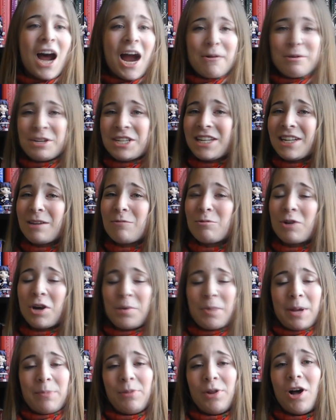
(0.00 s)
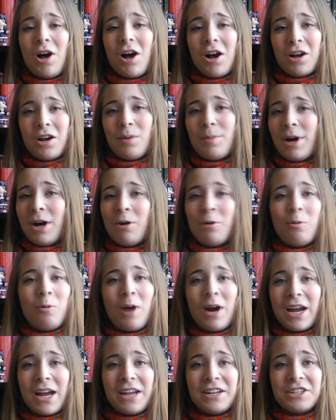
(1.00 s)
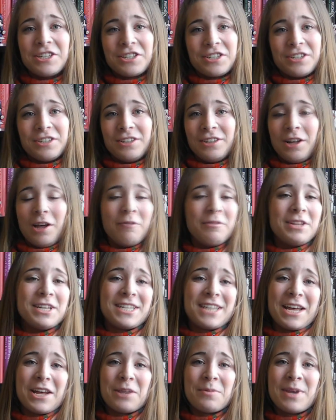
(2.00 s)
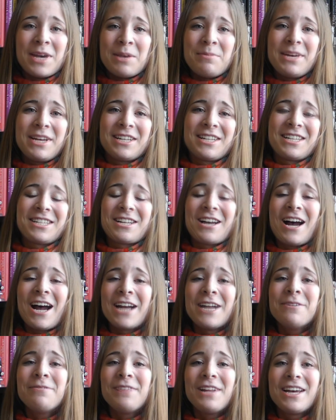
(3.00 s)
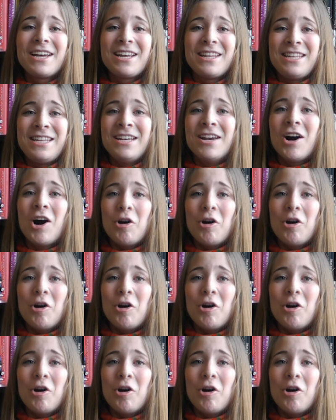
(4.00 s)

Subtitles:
I recently wrote on my blog about why I just love this anime because it's kind of like the